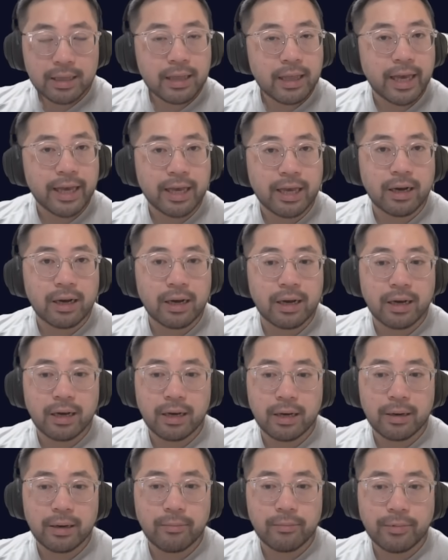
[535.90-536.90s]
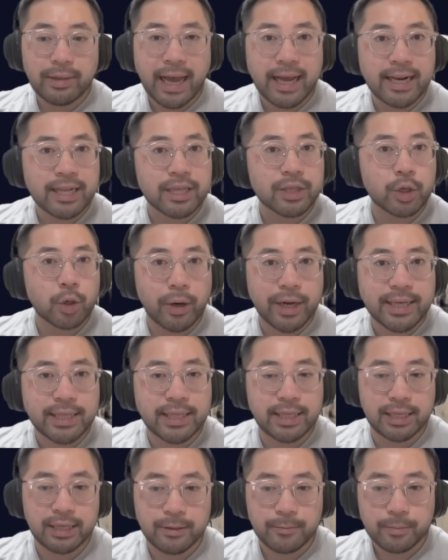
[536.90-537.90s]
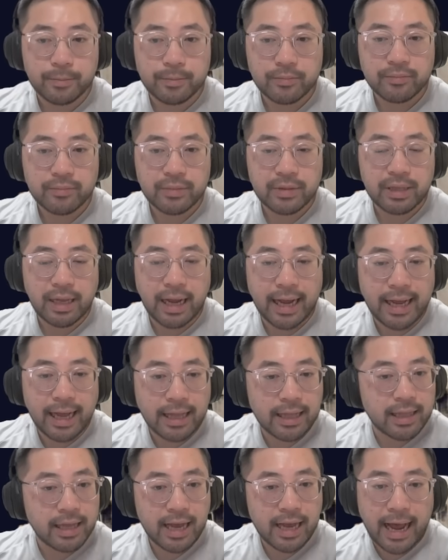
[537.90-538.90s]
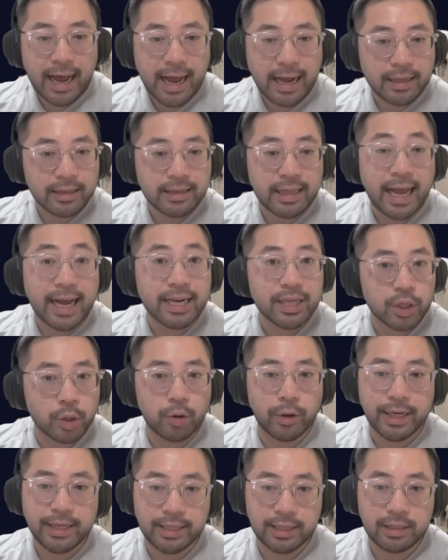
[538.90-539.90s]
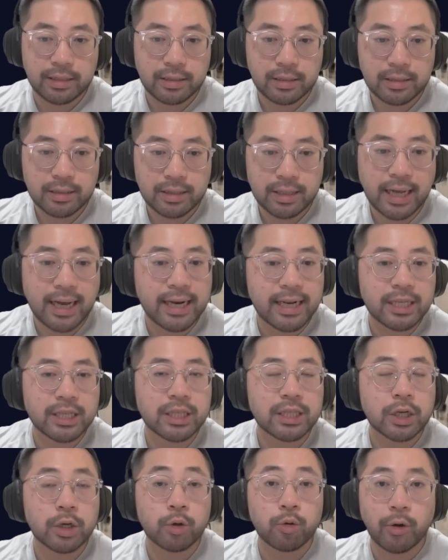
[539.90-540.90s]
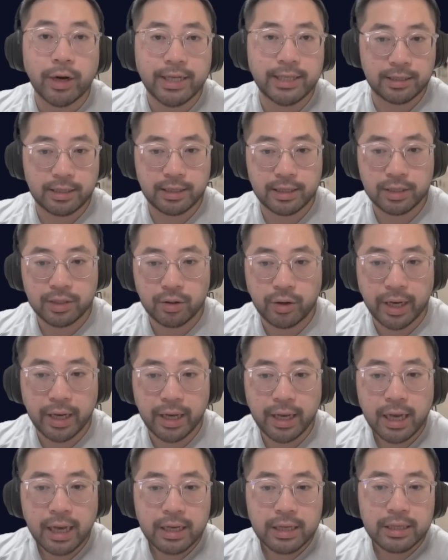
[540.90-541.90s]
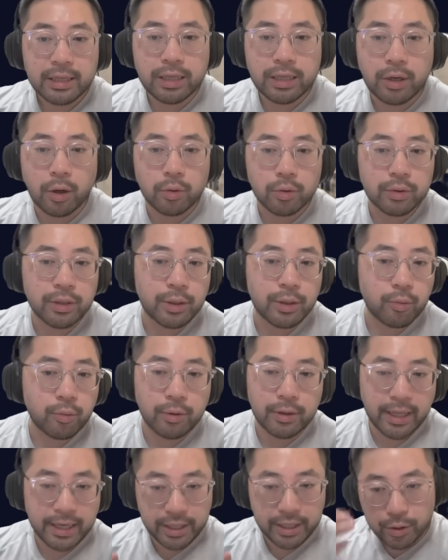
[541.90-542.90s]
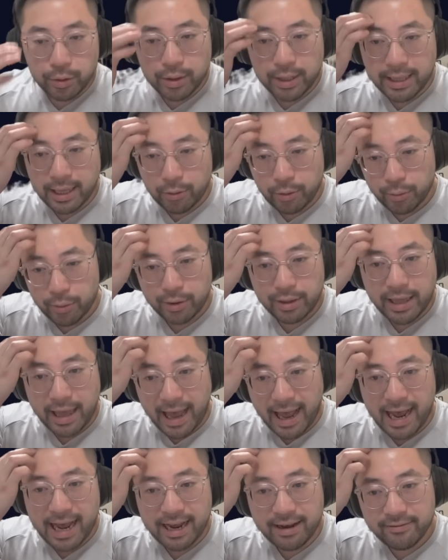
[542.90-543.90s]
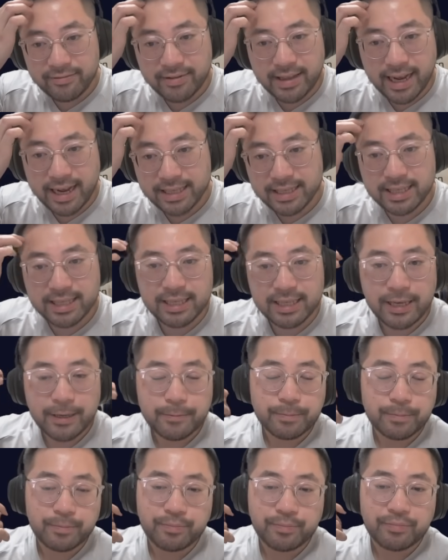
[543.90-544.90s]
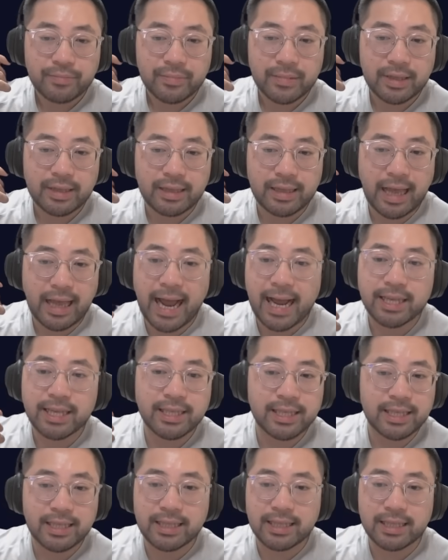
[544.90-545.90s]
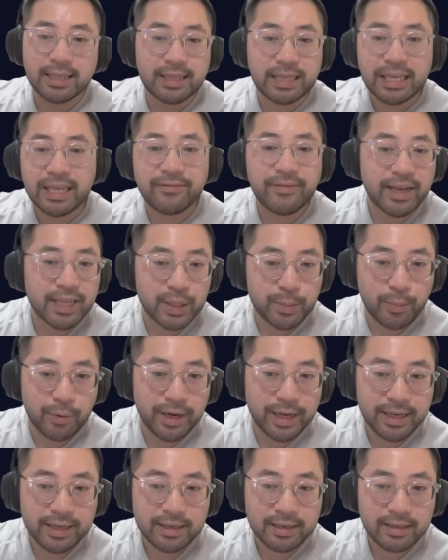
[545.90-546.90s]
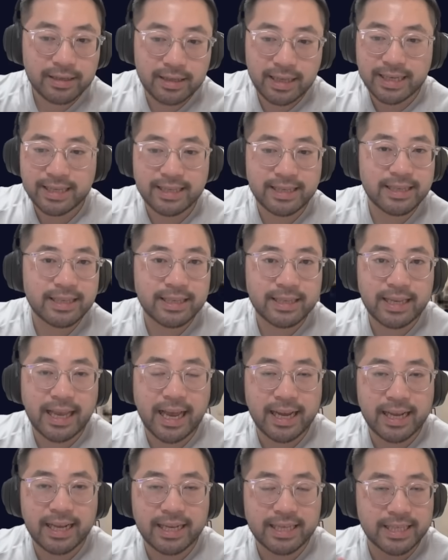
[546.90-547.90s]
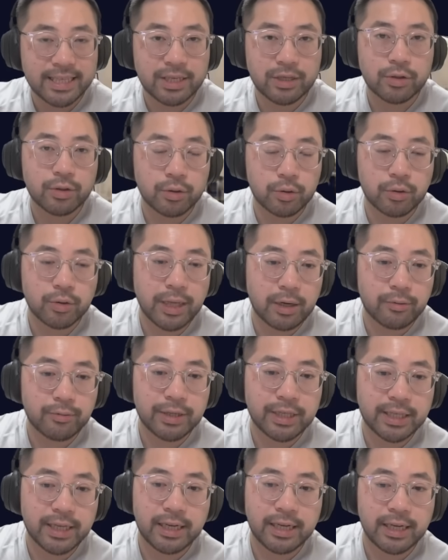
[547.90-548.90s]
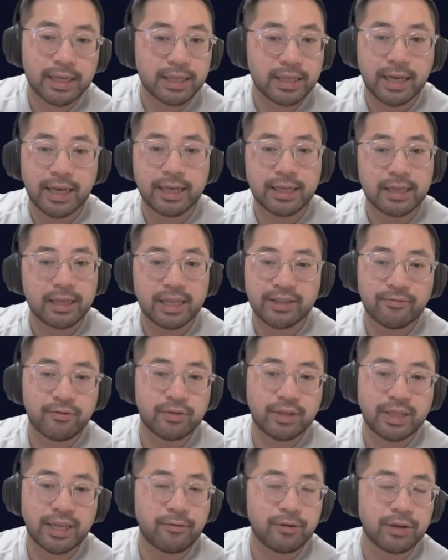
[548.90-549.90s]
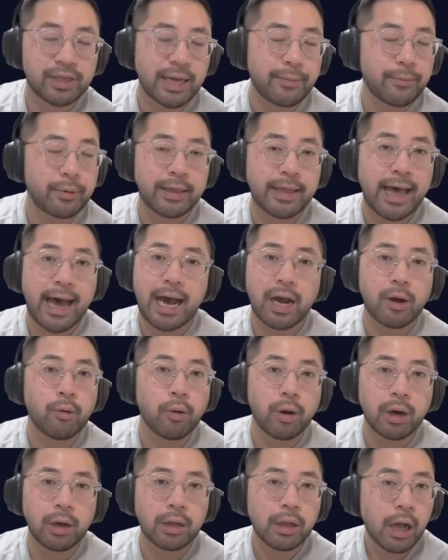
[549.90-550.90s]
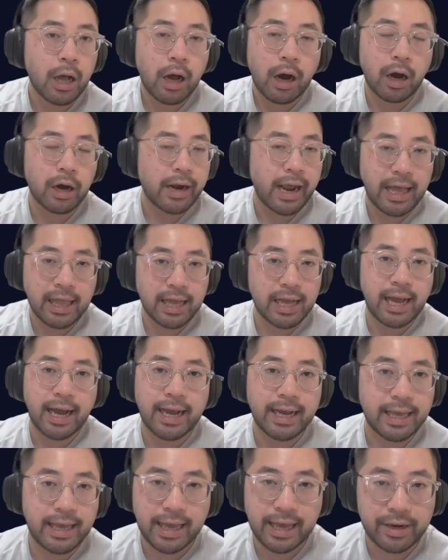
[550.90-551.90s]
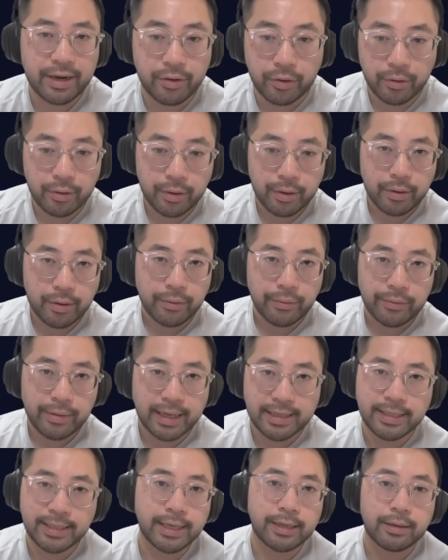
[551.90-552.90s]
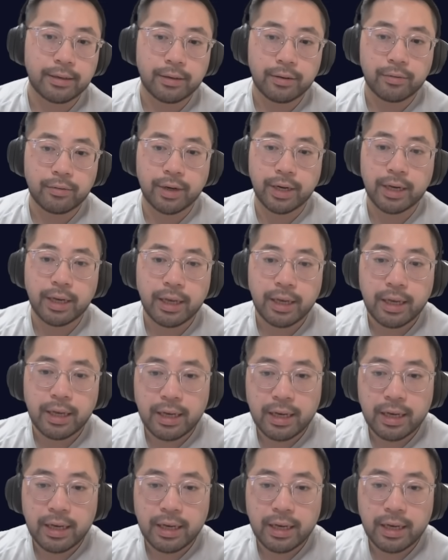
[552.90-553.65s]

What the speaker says: Like, that is crazy. That is crazy. That is craziness, okay? The only, unit that we really have has a defense break like this and a skill cooldown reset is let's say, for example, Knockwall on Elegite Candle. That's it, right?